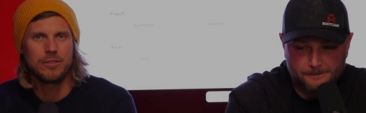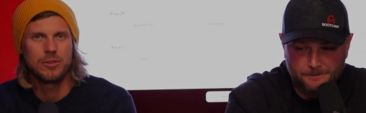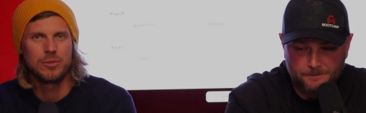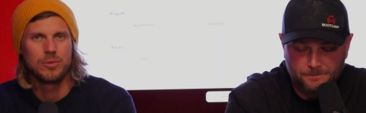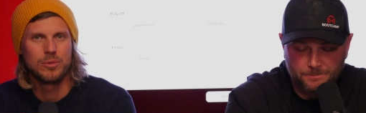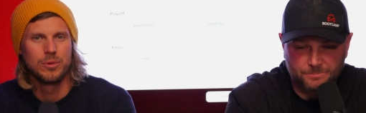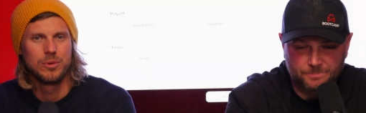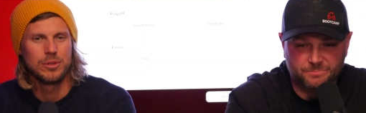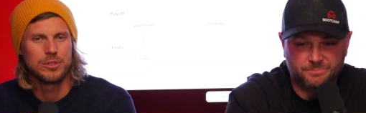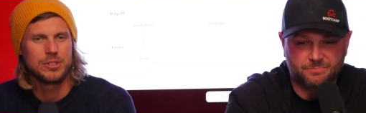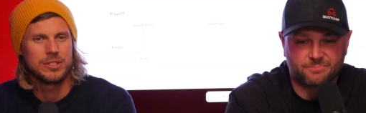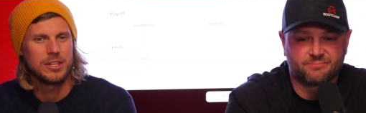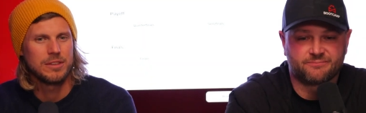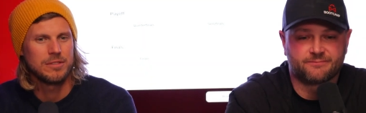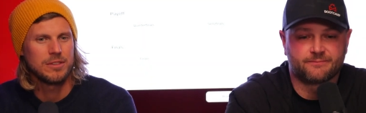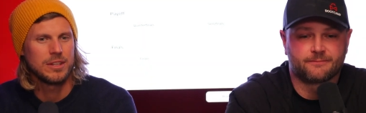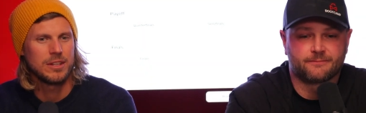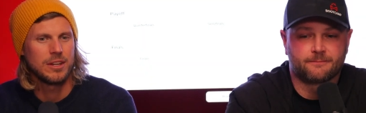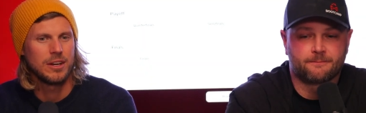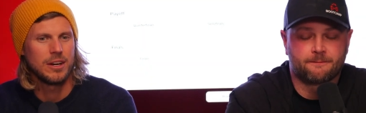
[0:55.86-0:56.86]
Speaker 1: rules,
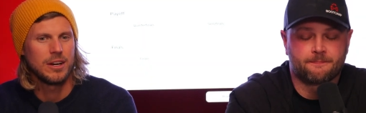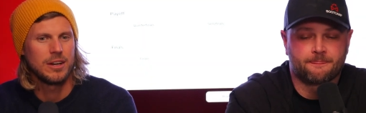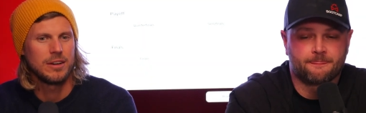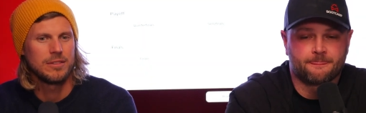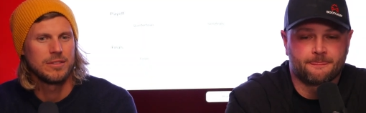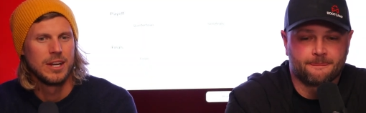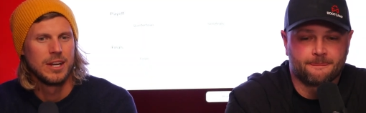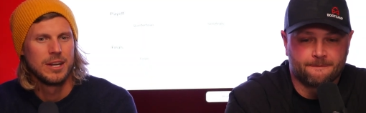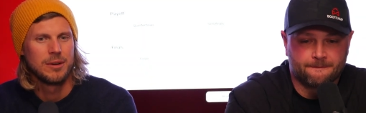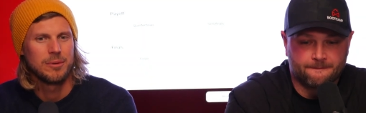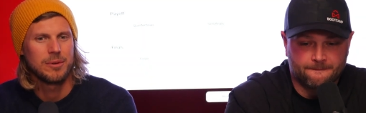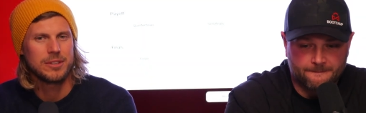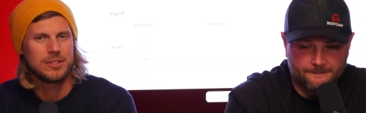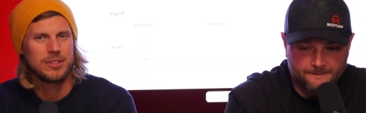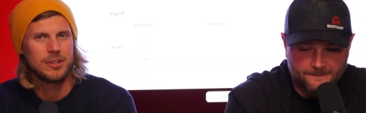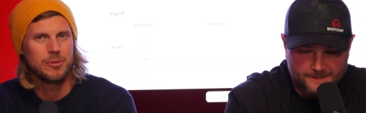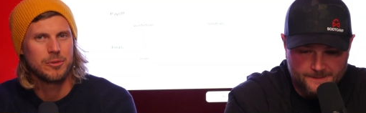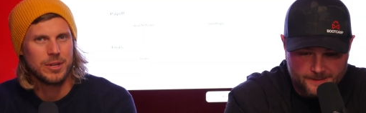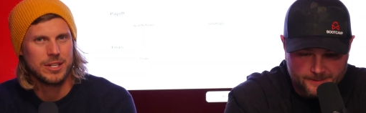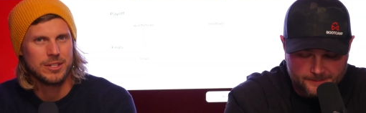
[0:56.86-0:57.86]
Stephen, of what is the
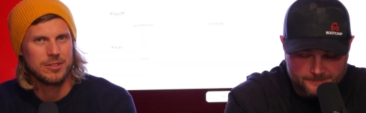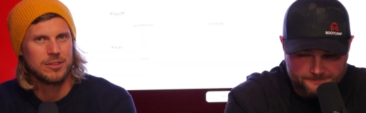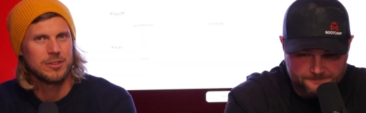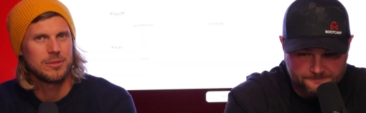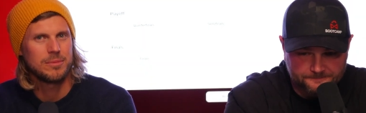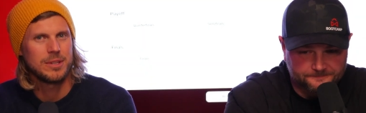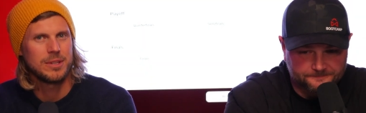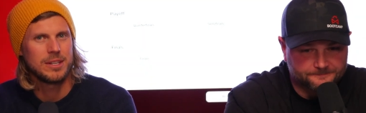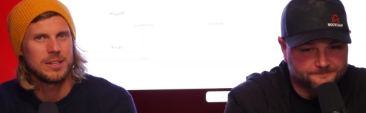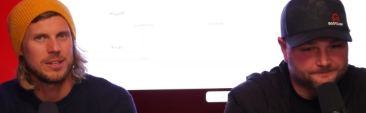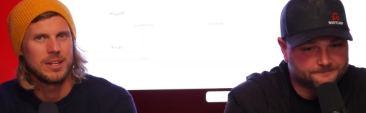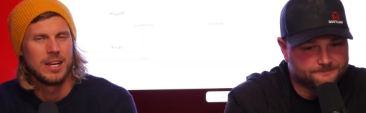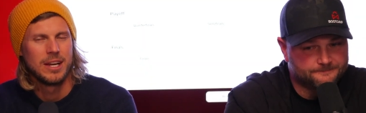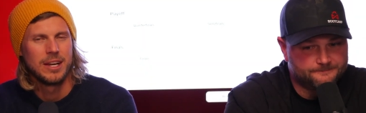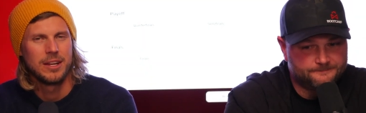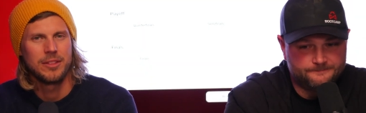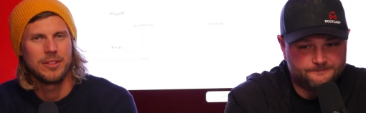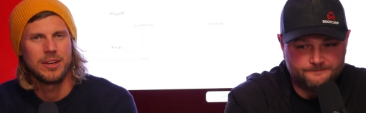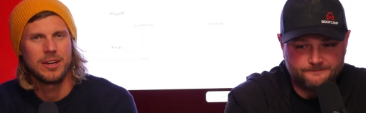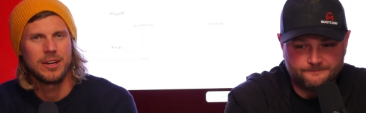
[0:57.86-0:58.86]
grit tournament,
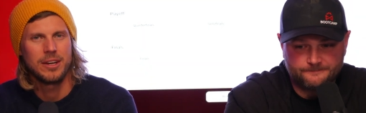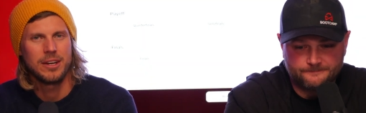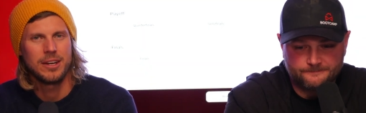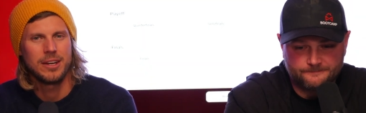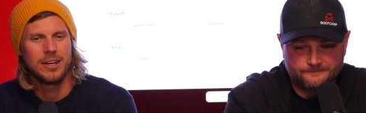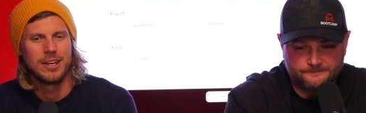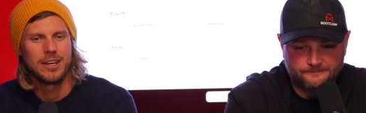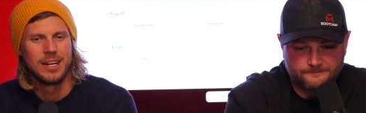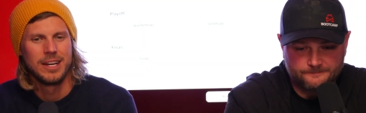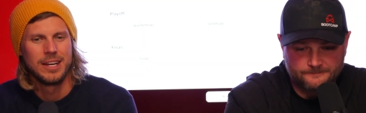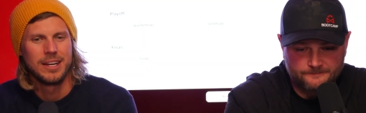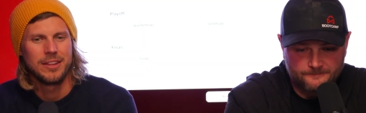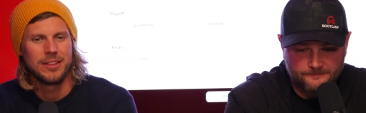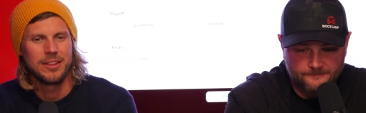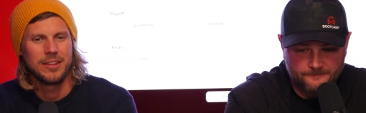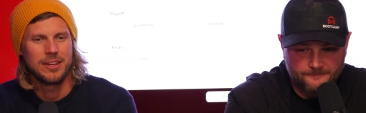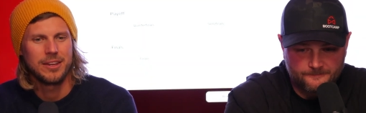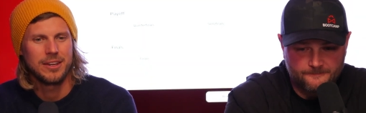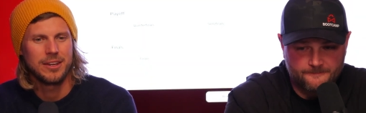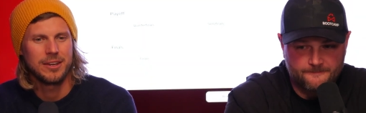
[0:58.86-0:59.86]
the
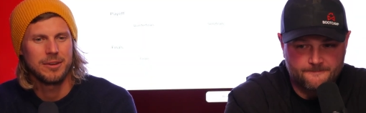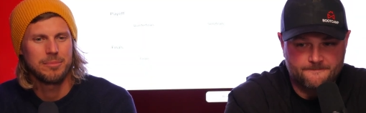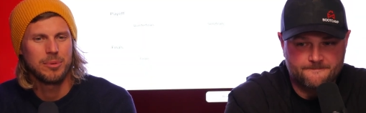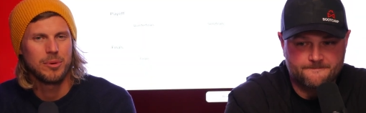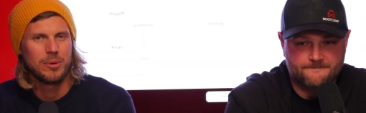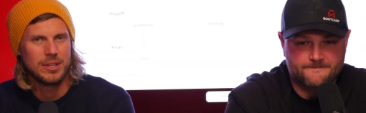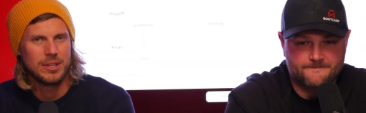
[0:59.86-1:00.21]
the point